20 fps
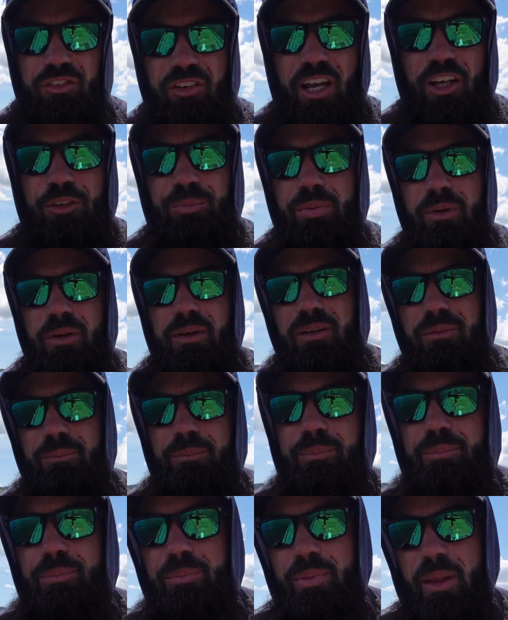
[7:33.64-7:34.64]
desperate,
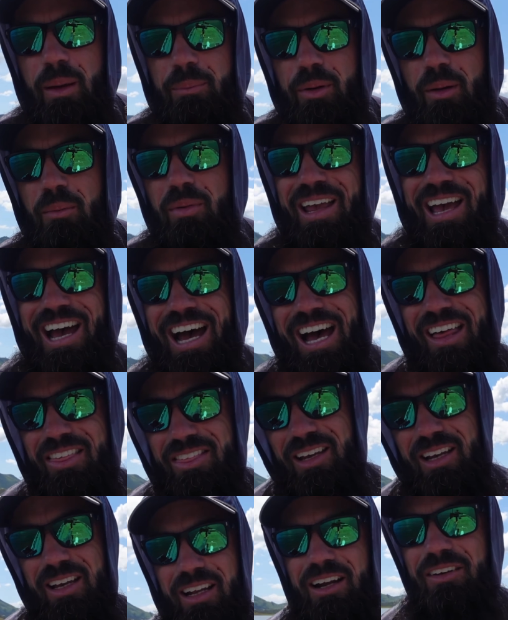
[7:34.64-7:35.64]
they probably are
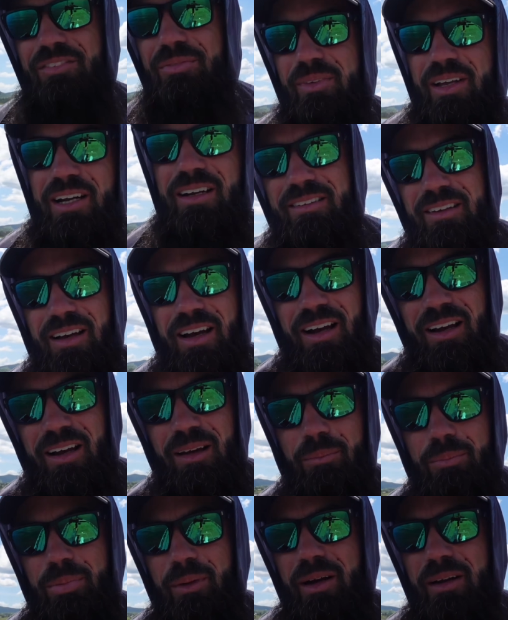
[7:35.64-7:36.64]
thick enough for me to target,
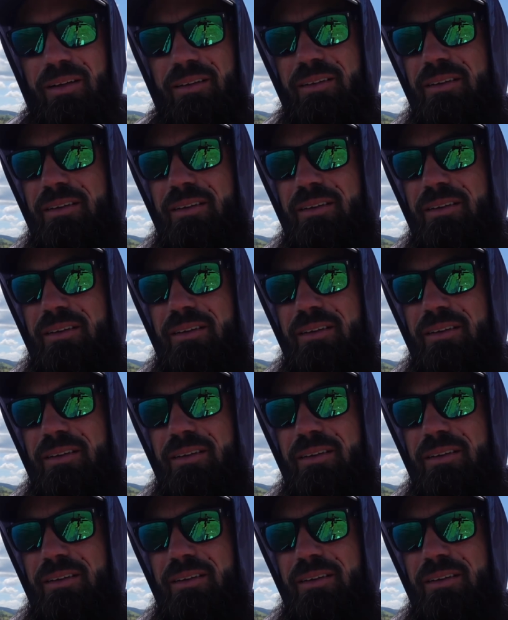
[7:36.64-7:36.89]
but